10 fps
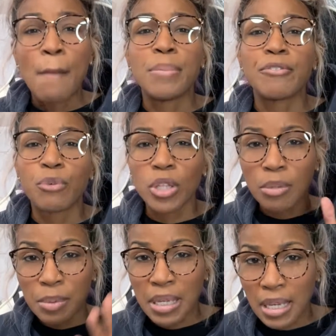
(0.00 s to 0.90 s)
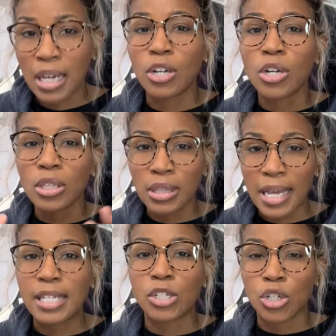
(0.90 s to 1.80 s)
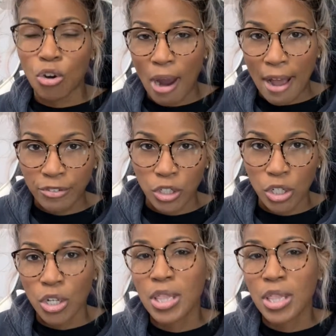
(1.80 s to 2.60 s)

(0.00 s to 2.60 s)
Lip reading: But for the beginner laser crafter,